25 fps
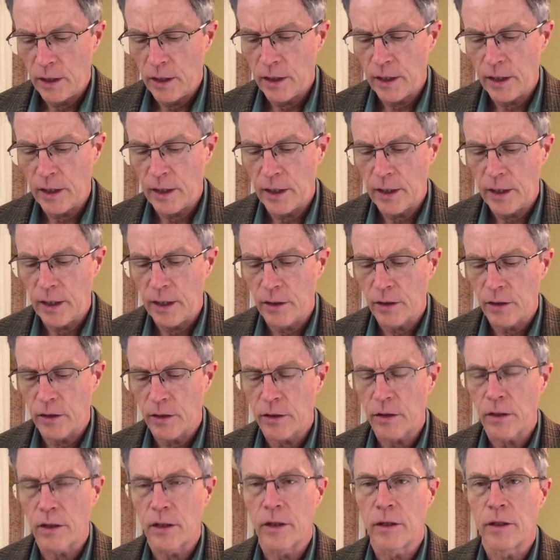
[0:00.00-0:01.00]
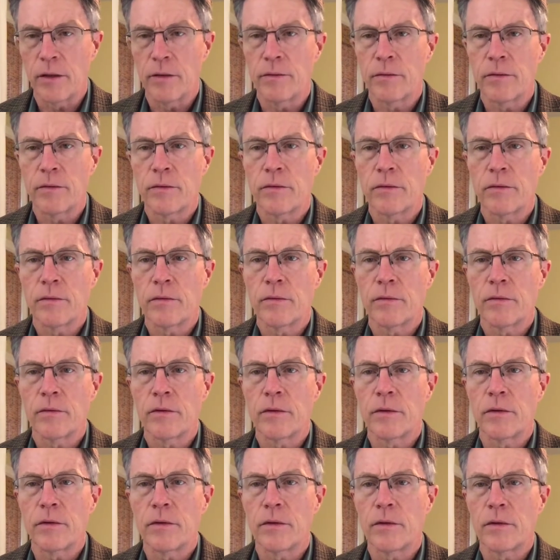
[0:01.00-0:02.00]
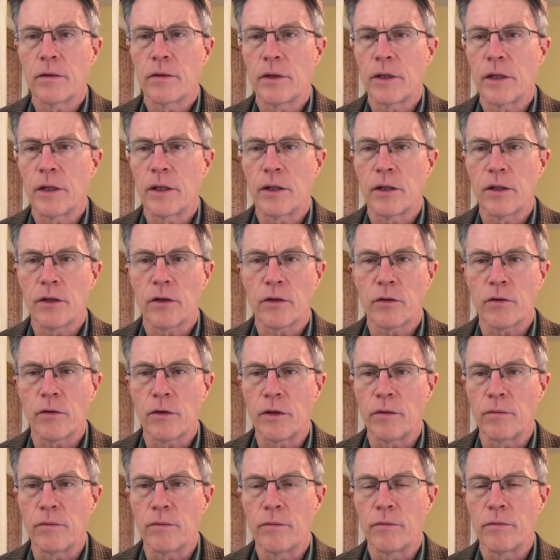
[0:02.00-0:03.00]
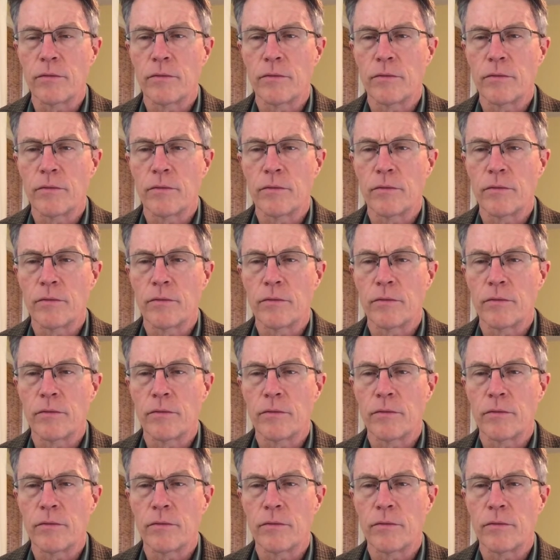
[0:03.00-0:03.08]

and uh, in this group?